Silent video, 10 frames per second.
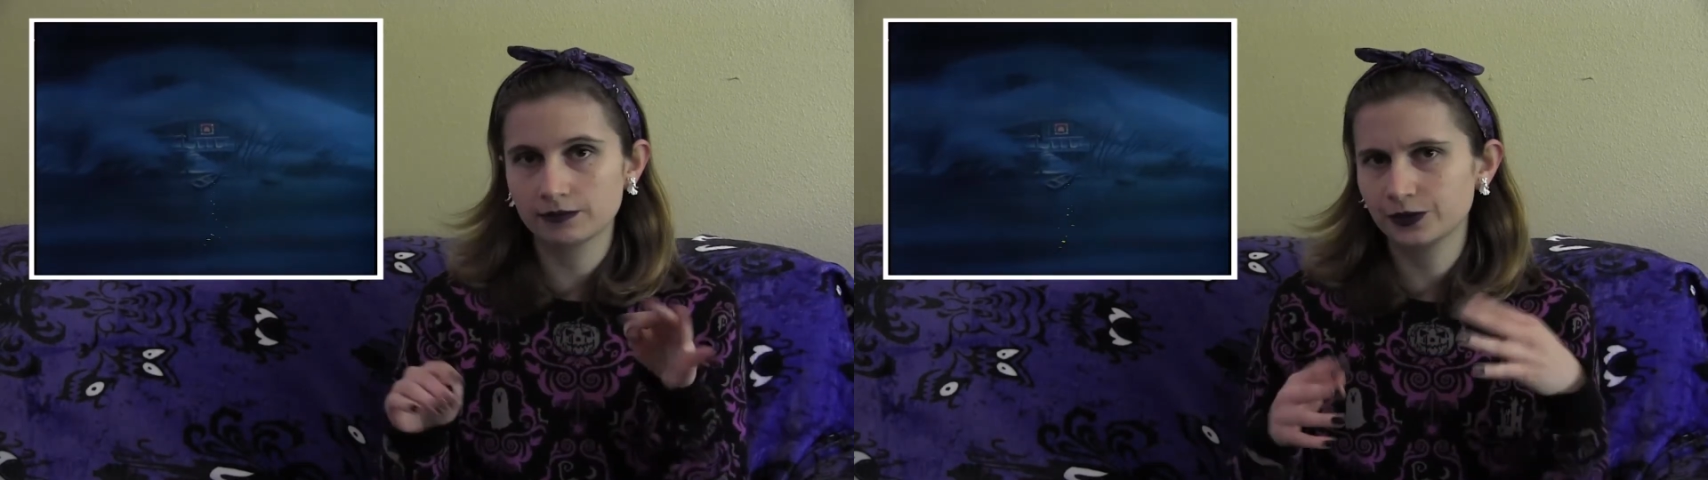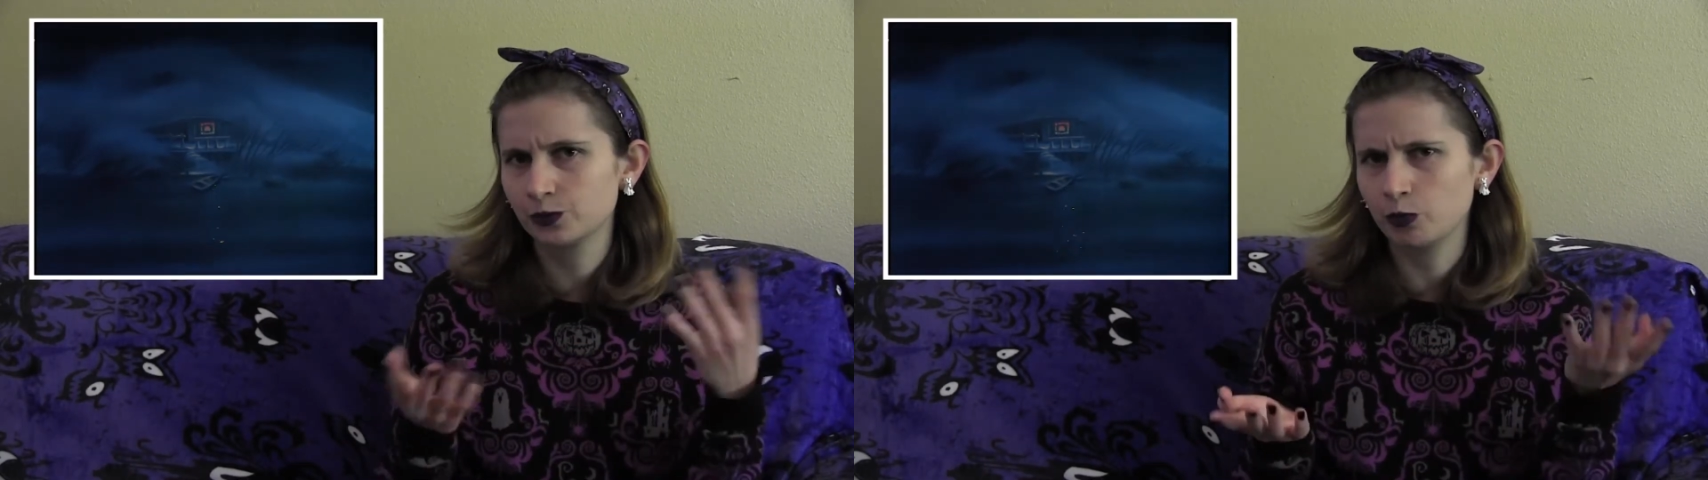
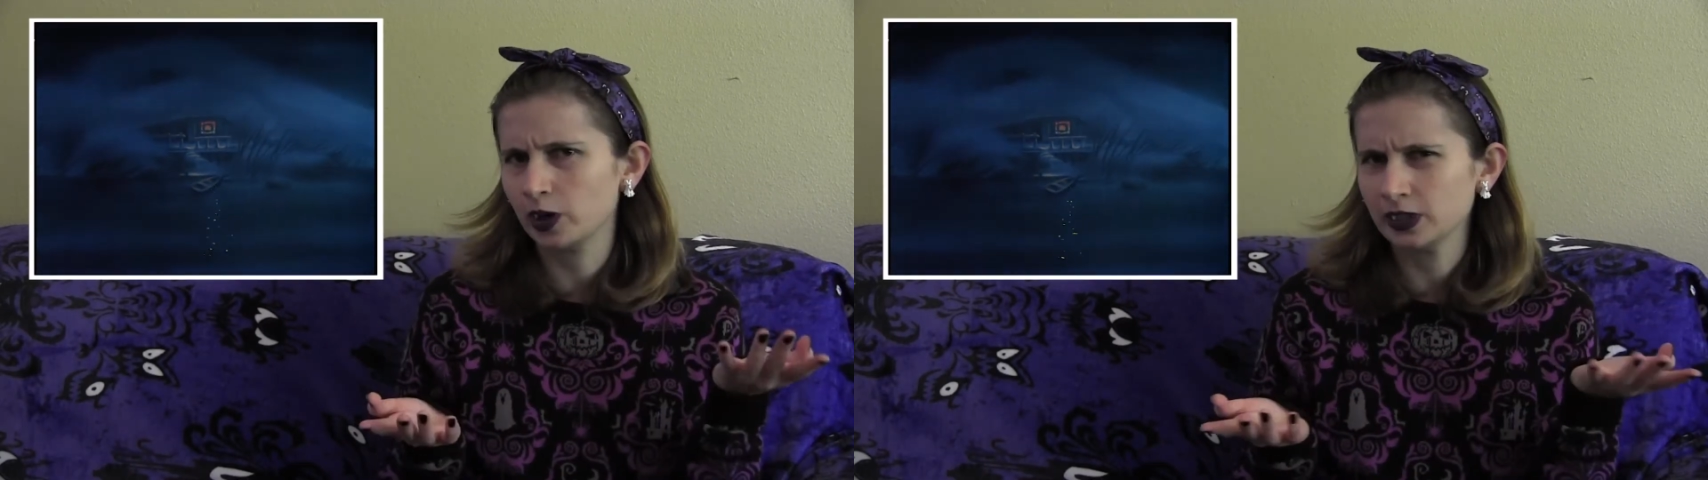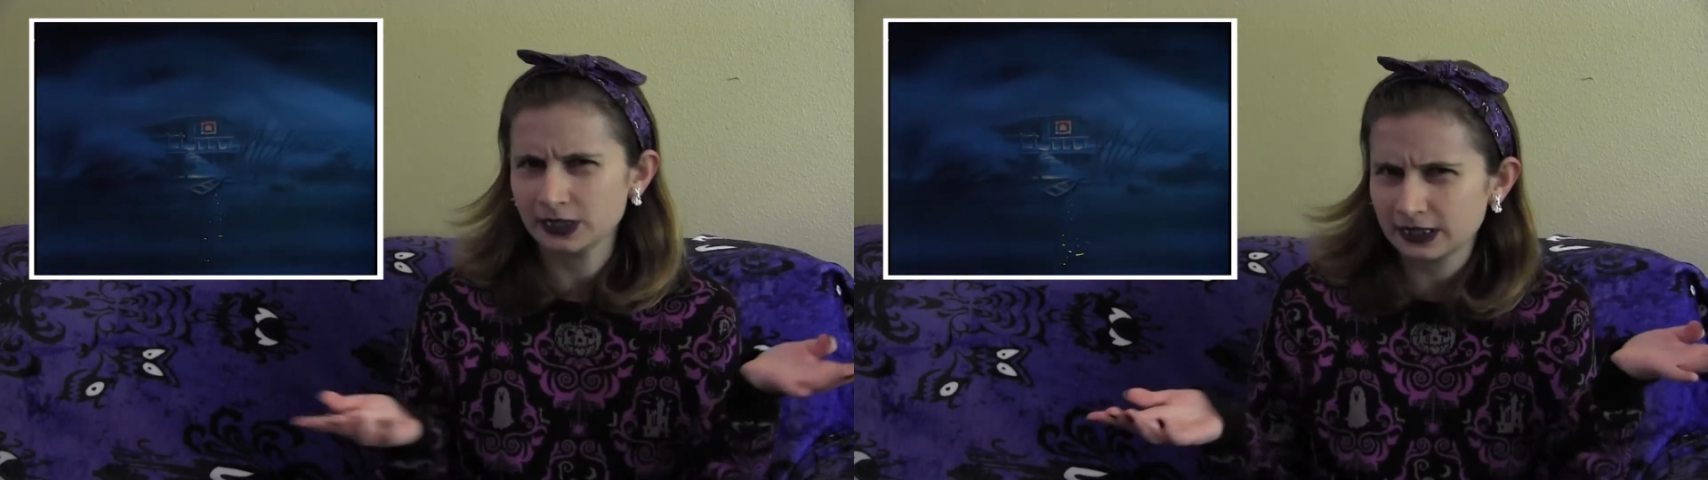
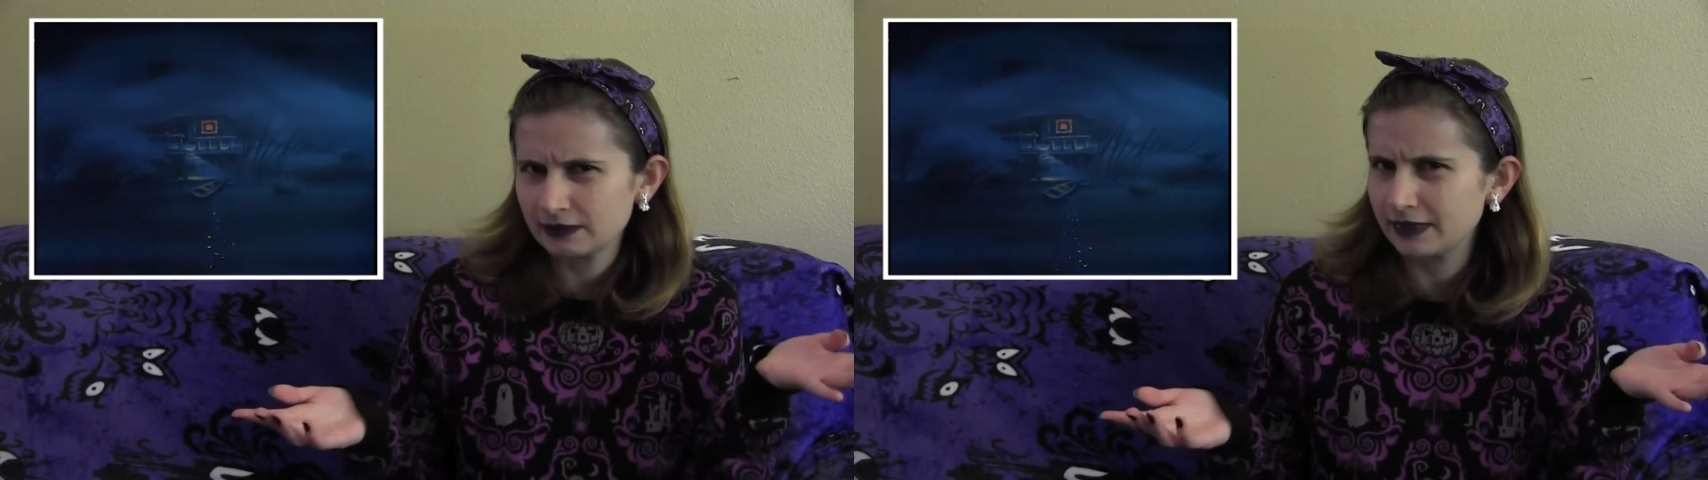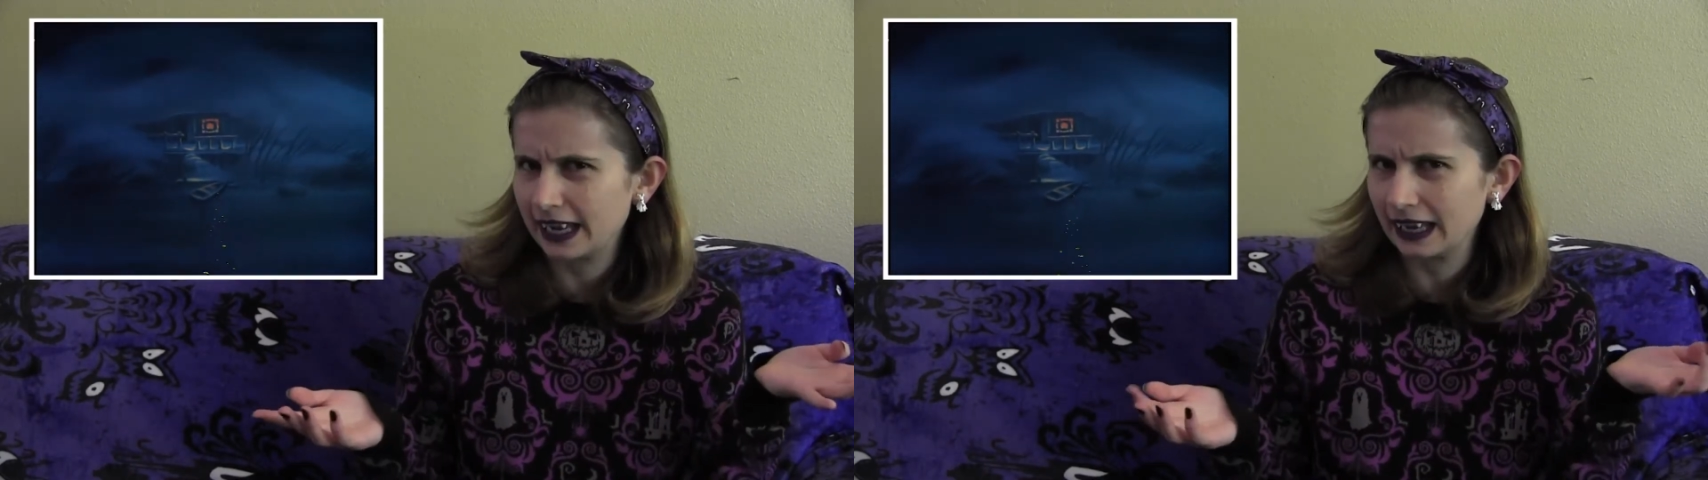
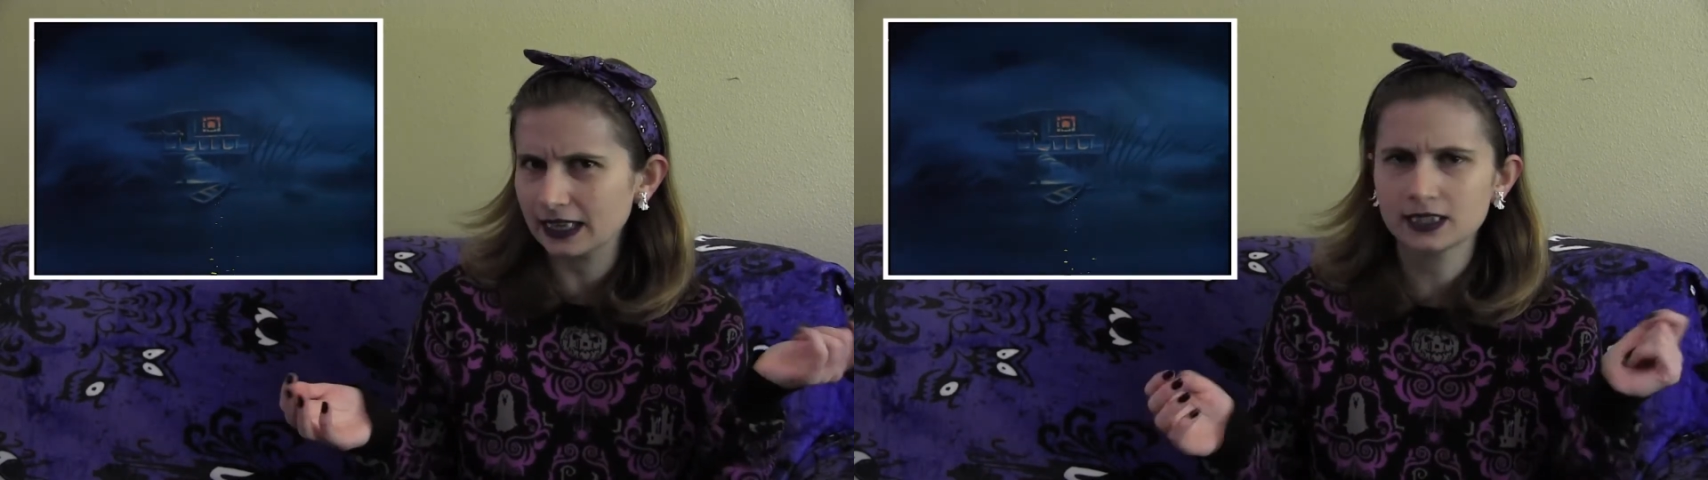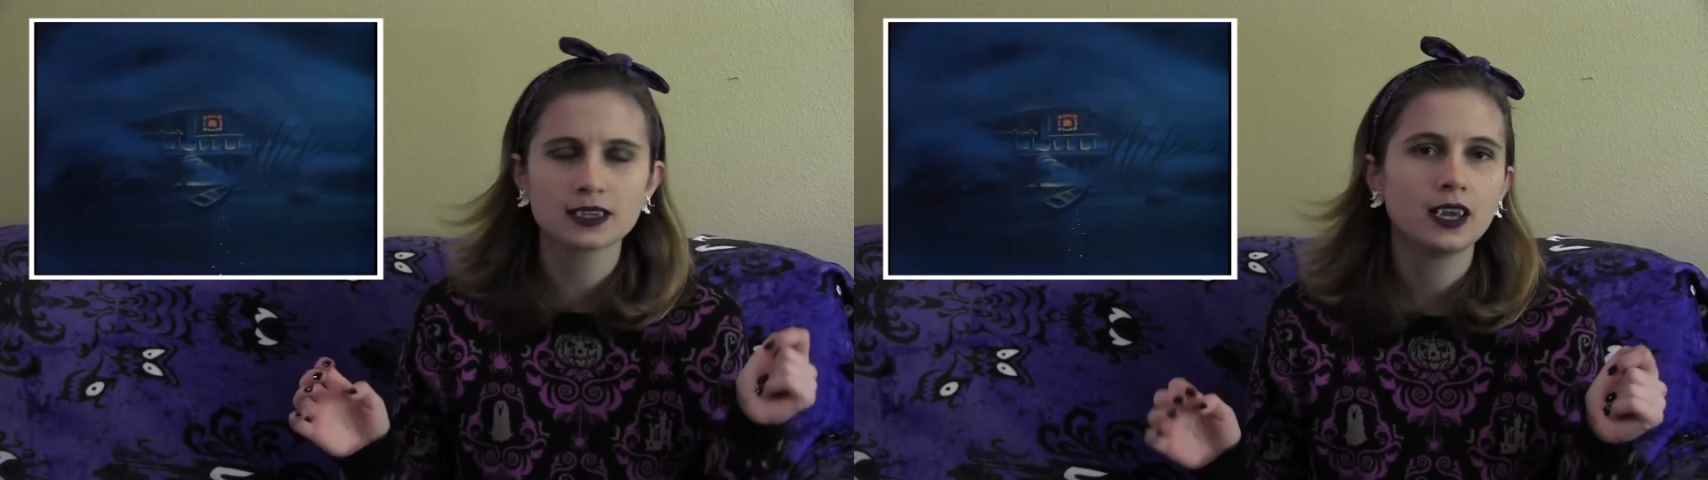spoilers, I
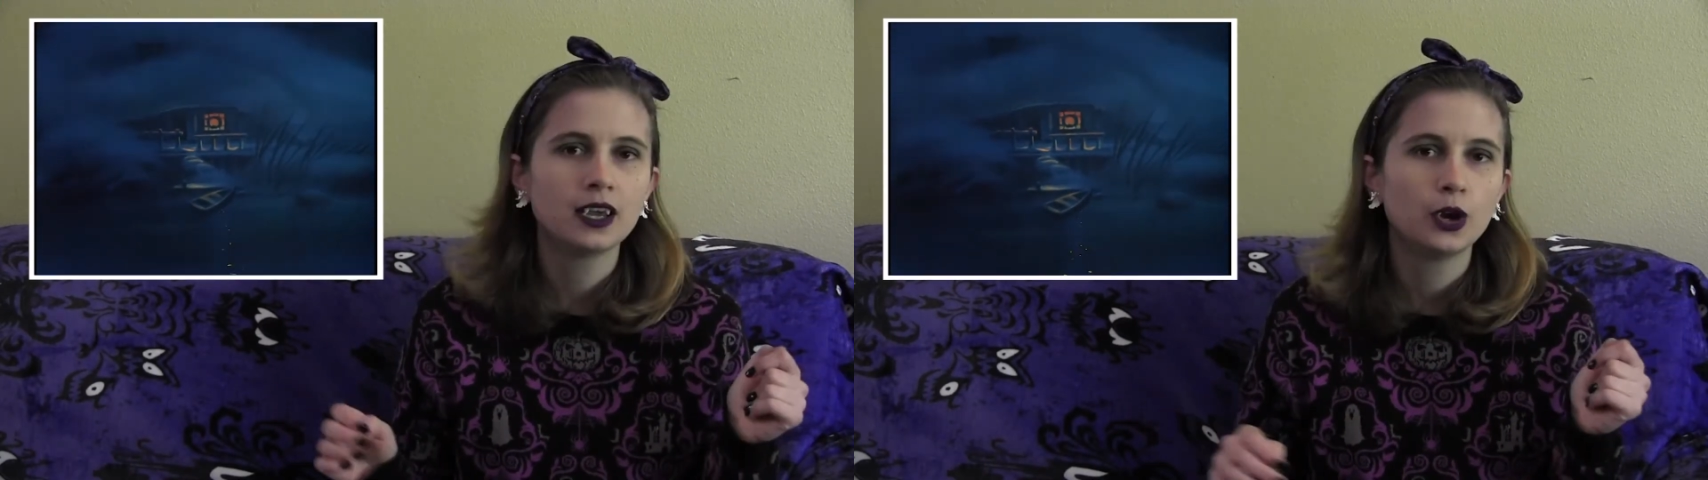guess,